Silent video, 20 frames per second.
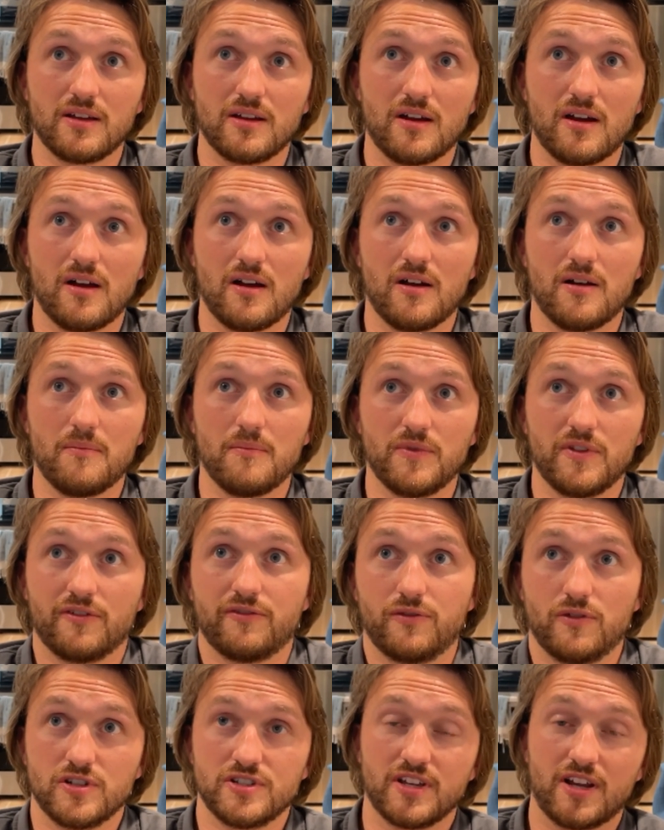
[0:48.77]
The
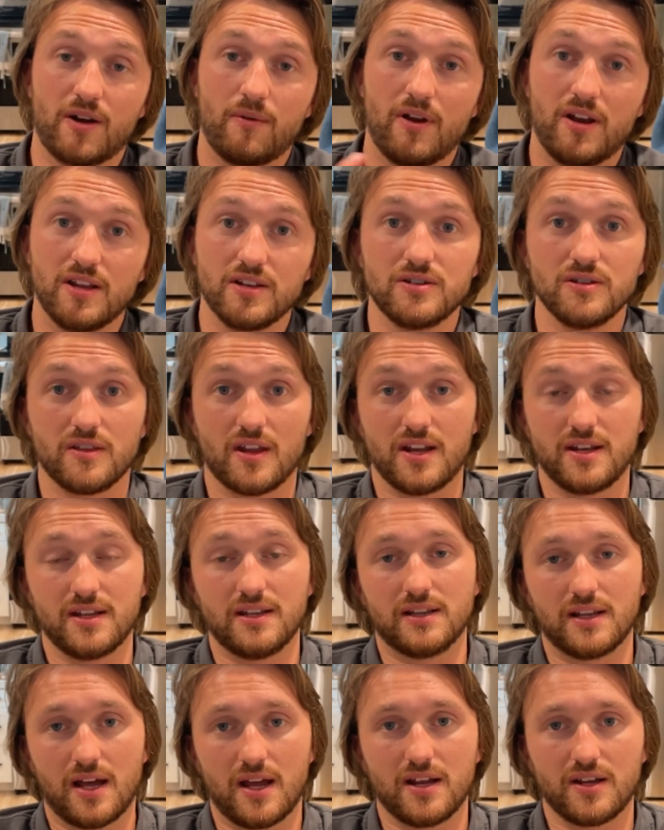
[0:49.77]
first thing I ran into that I
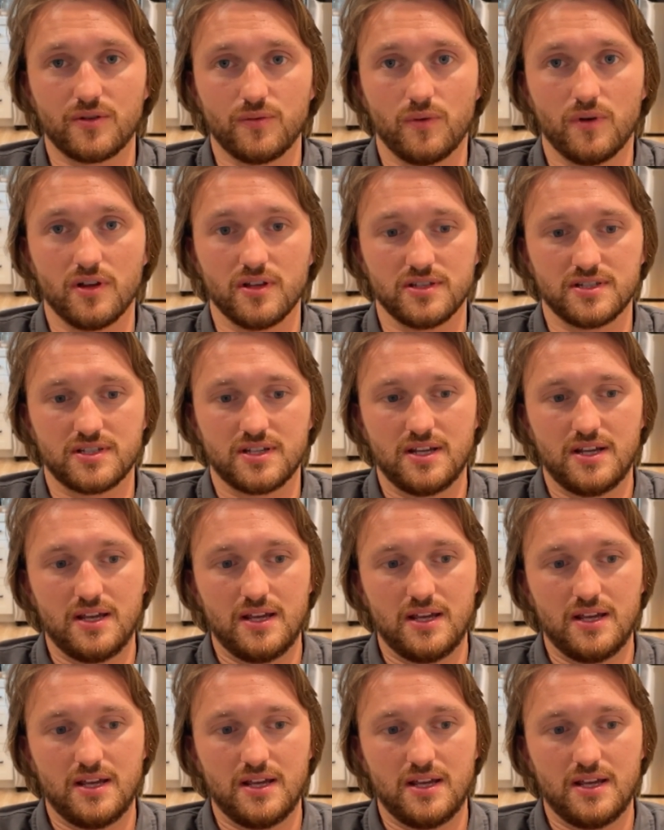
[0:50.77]
didn't like was